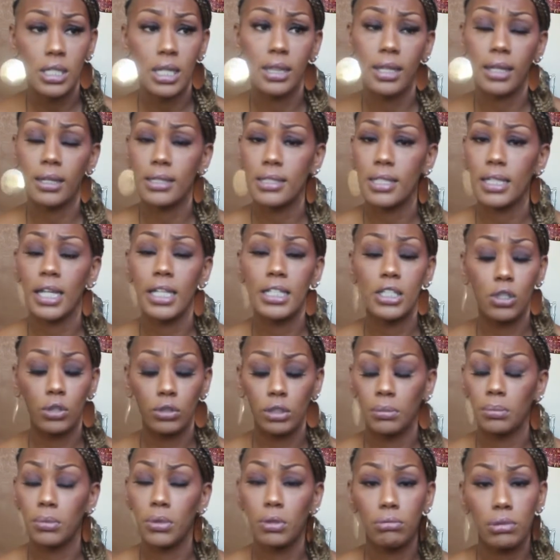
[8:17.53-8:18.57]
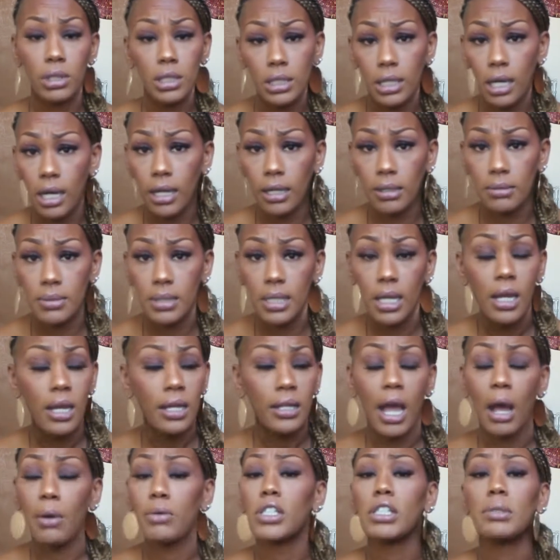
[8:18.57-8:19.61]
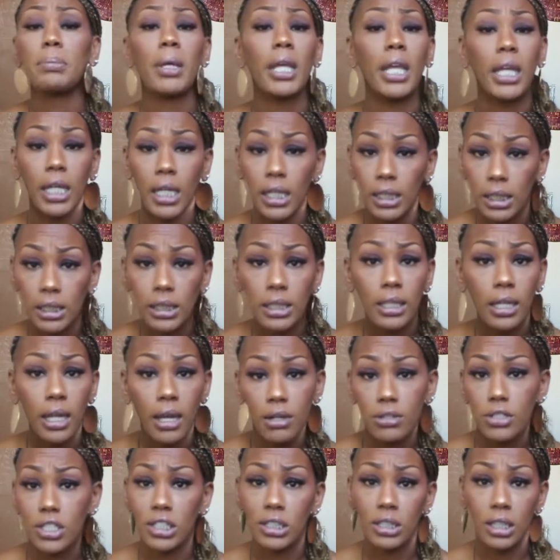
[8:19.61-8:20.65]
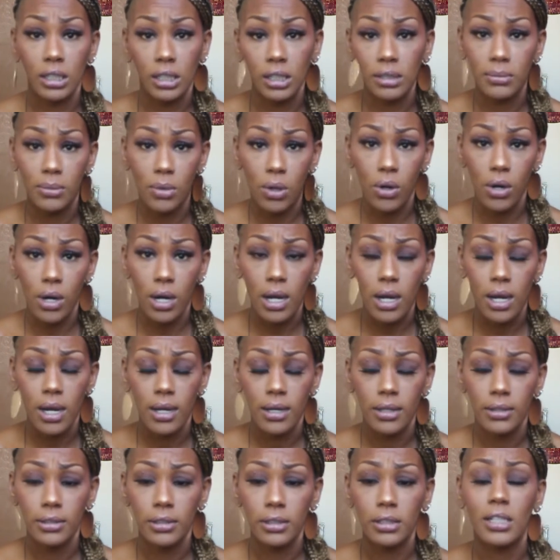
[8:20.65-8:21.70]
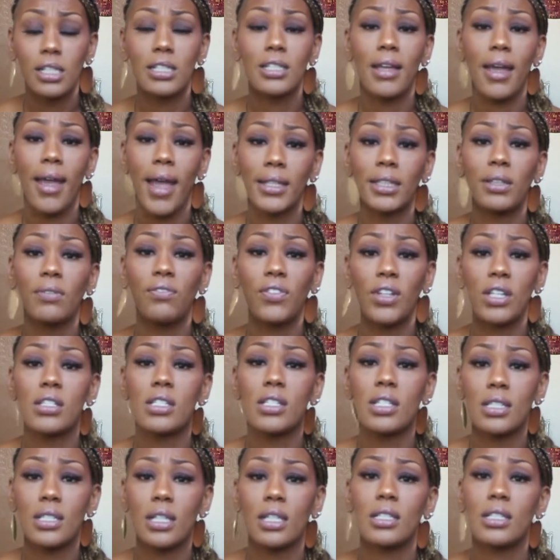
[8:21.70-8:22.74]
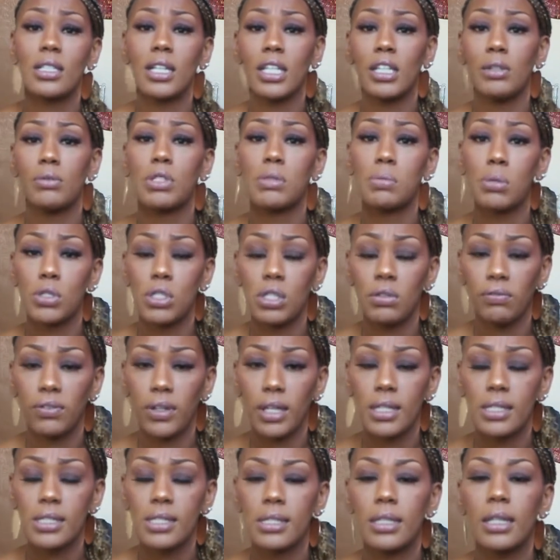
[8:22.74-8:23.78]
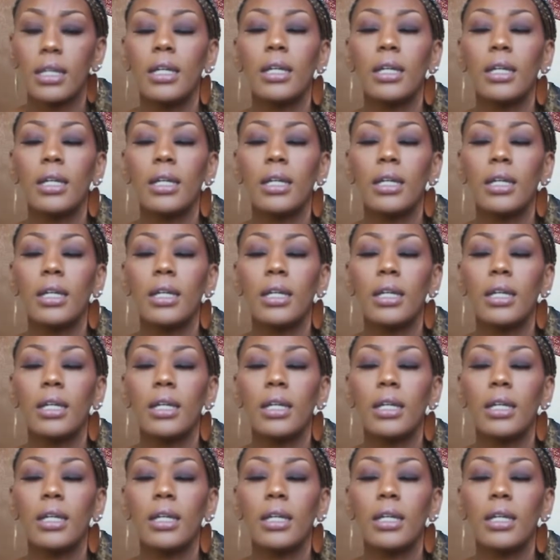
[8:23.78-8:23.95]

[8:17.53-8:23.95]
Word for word: And like I said, I told him three times I wasn't paying anything else and nothing more because I had to fix these things that he was supposed to fix